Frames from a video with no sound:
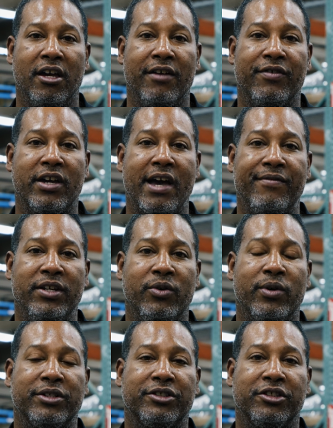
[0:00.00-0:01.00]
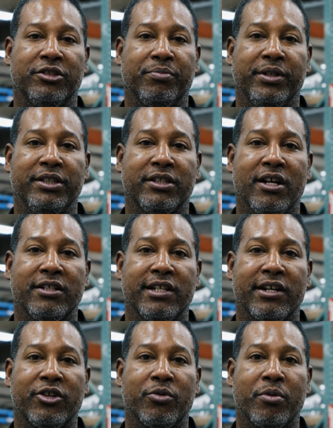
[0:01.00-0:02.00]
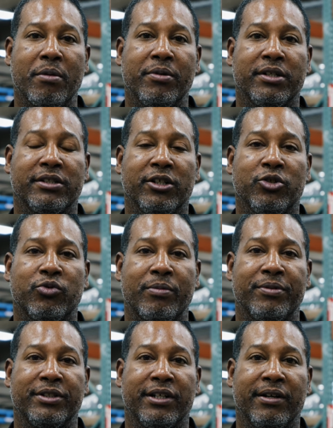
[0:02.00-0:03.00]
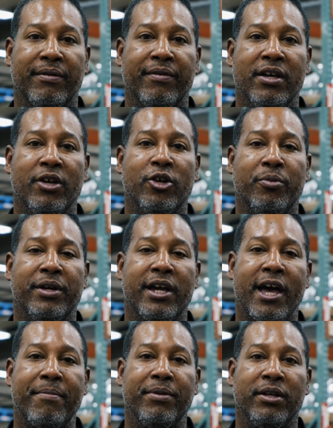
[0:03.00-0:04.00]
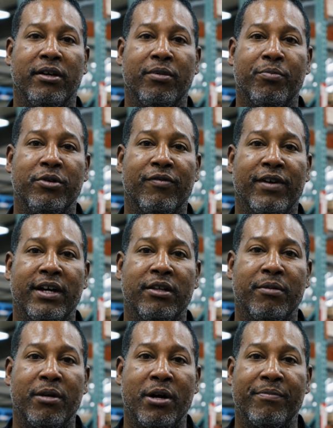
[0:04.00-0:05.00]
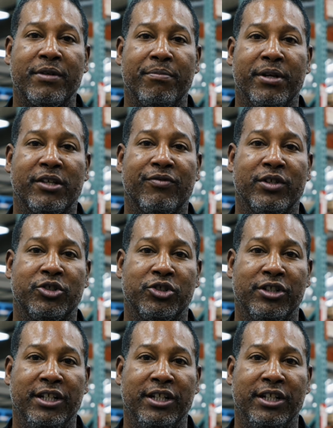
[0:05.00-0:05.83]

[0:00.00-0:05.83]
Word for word: If you have any questions, please contact your Republic sales representative. They'll be happy to help you find the pump that best fits your